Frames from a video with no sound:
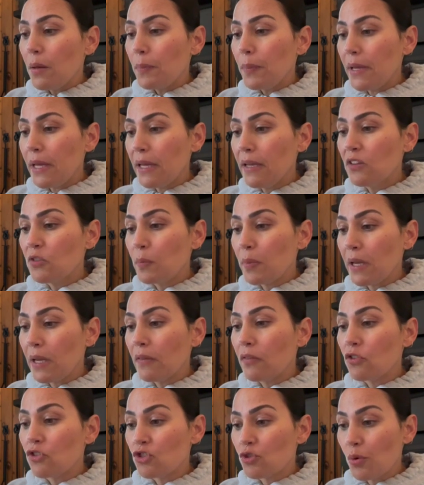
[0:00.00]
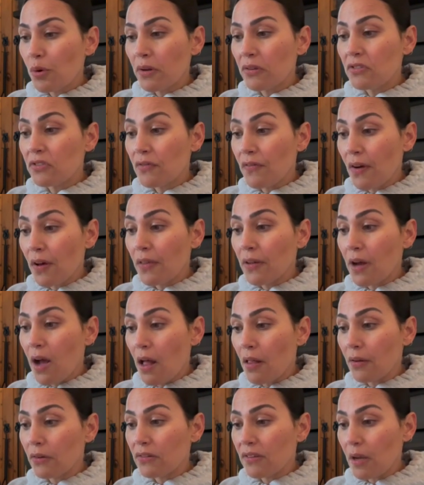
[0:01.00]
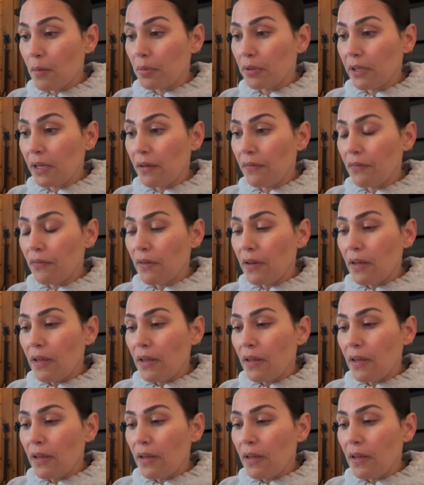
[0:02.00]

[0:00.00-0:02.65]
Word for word: pinks being the shortest of all the colors, I believe.